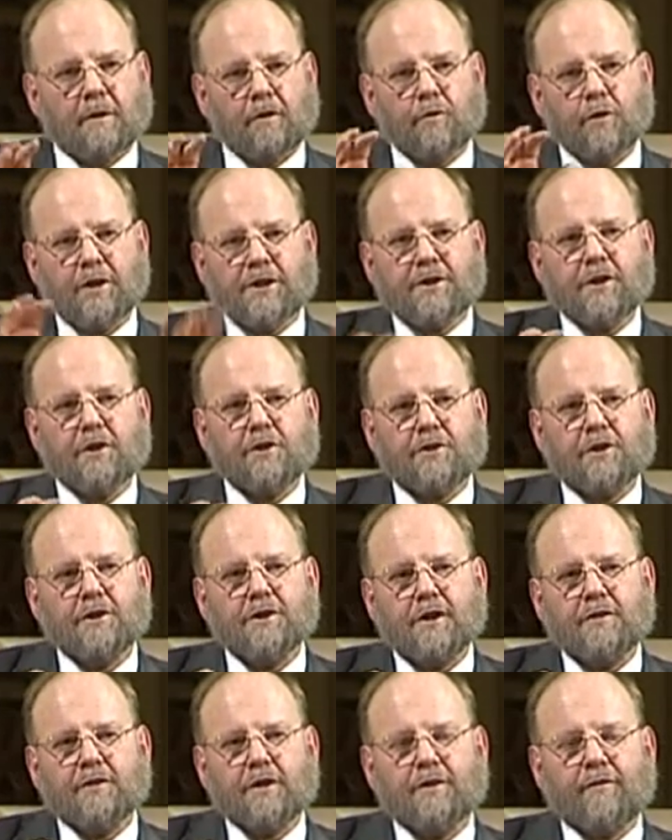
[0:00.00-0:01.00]
And
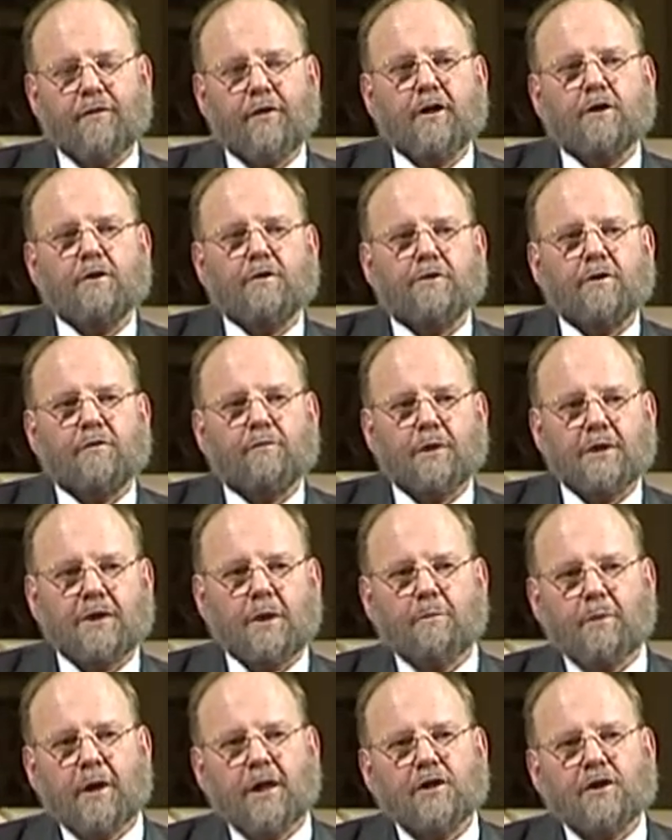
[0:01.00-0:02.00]
researchers in this field have been
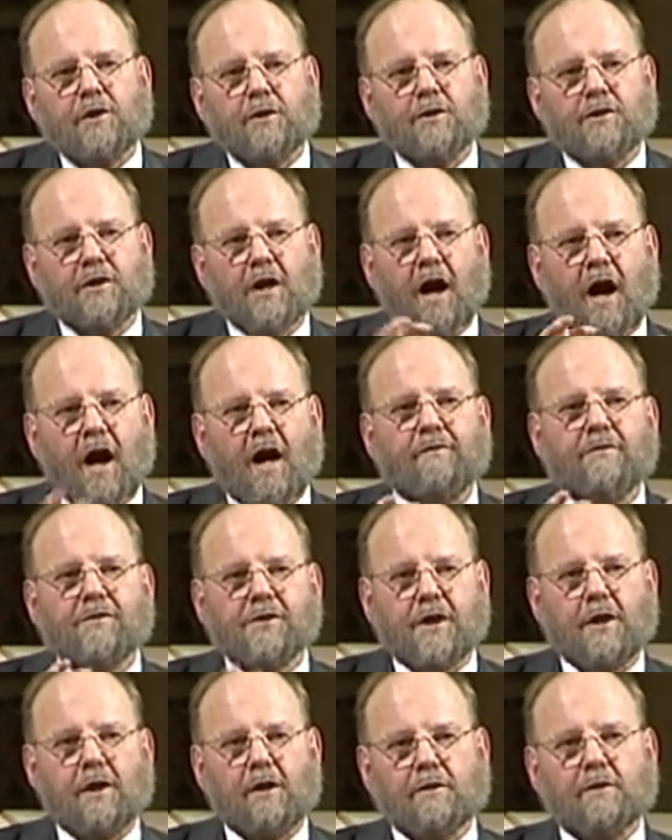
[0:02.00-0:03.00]
impatient to have
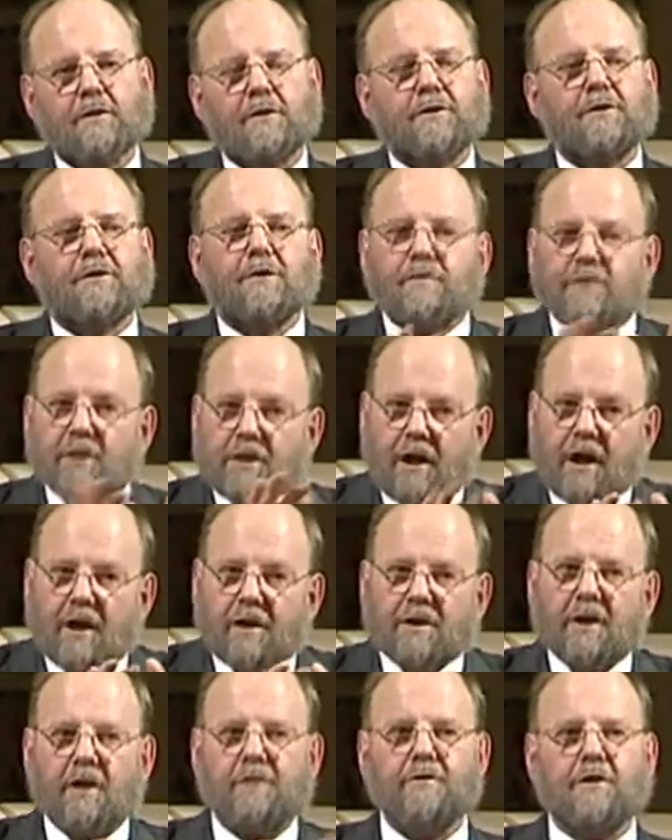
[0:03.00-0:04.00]
cells of the
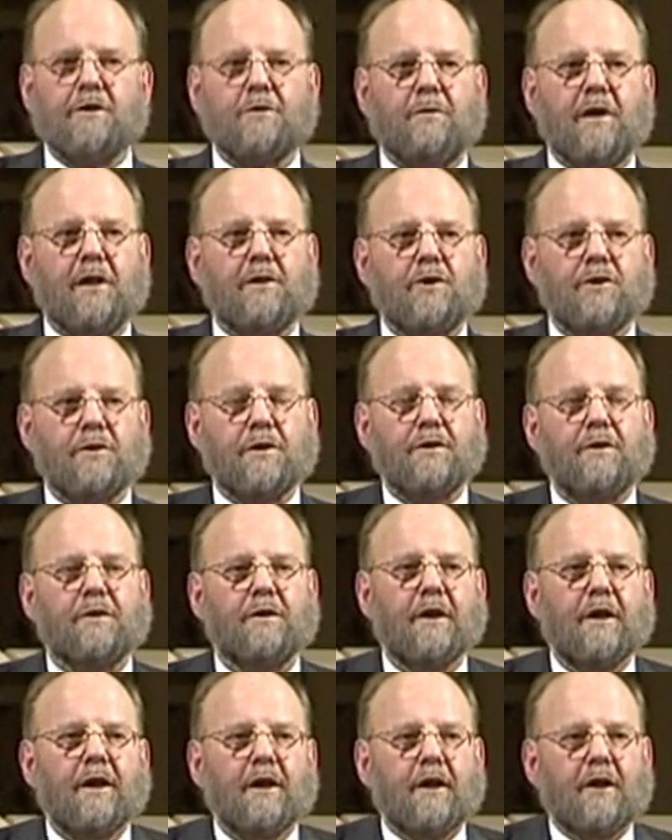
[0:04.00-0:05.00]
kind I've just
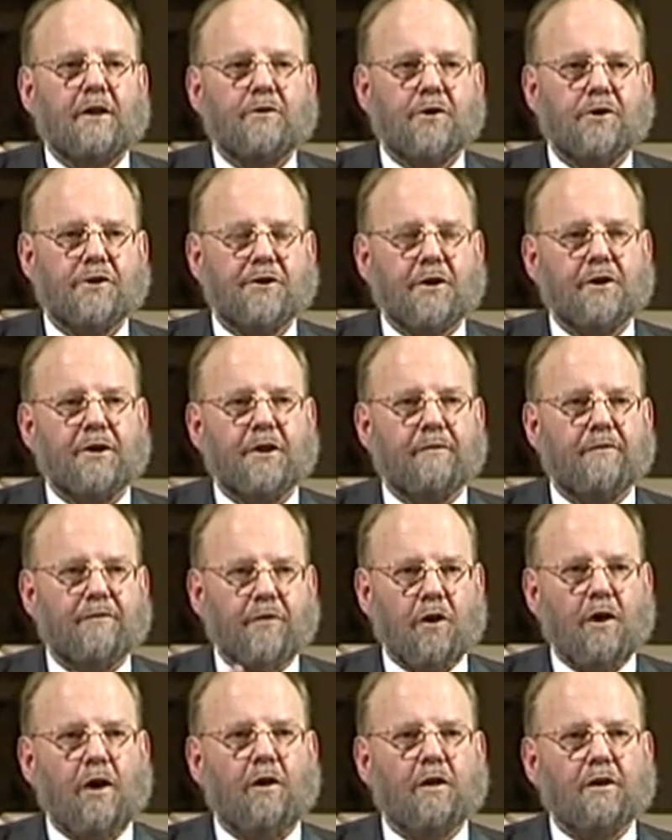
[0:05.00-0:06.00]
mentioned to study
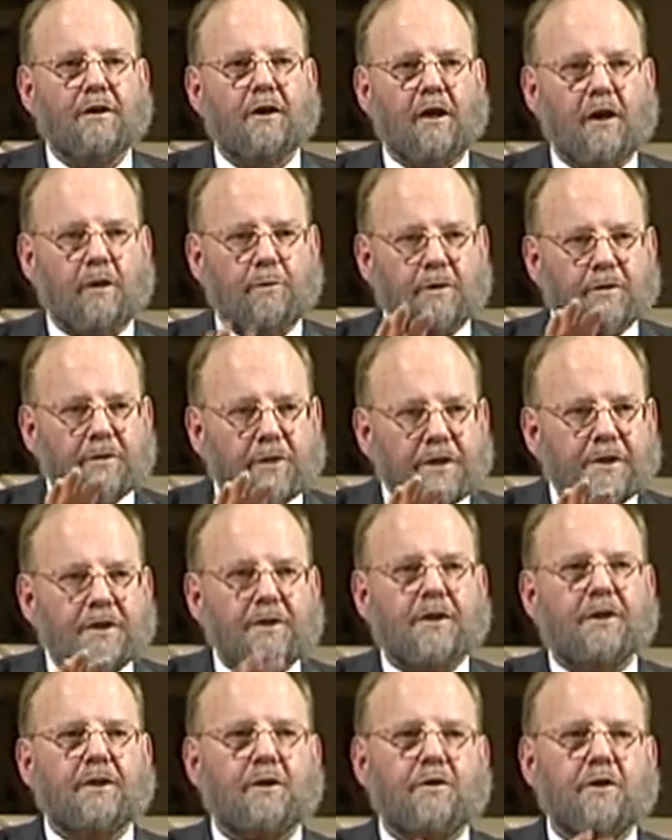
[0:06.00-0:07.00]
for a long time, and
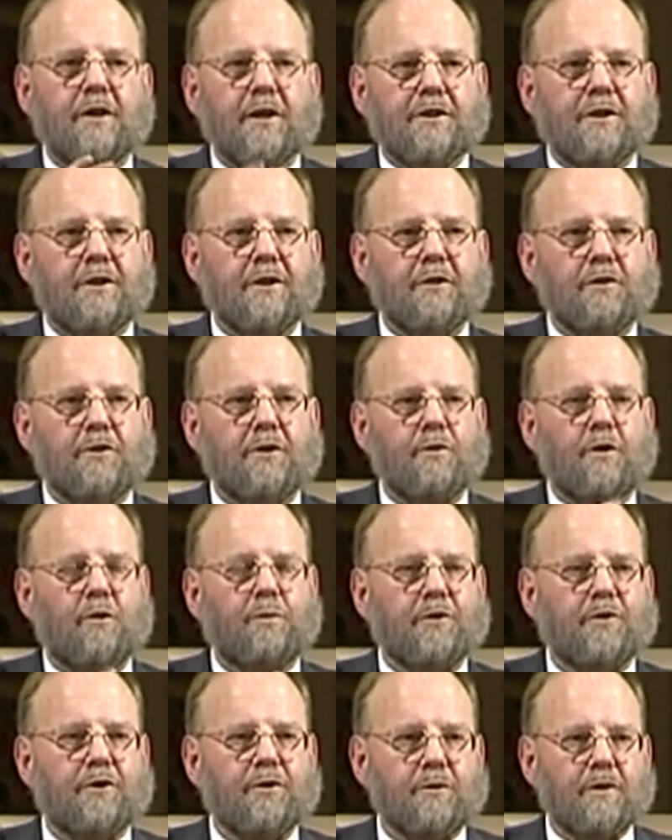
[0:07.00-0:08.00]
this is creating the new
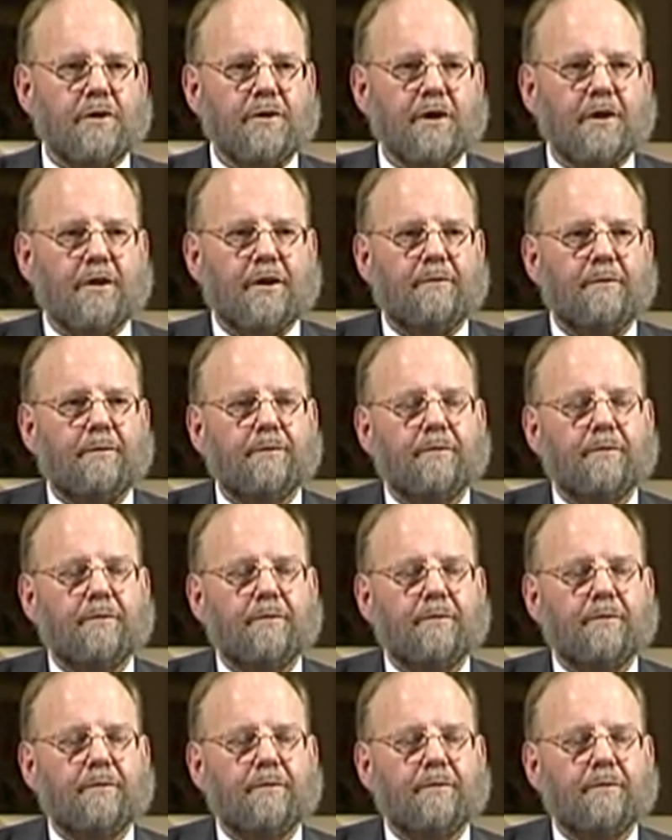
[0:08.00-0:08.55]
opportunity.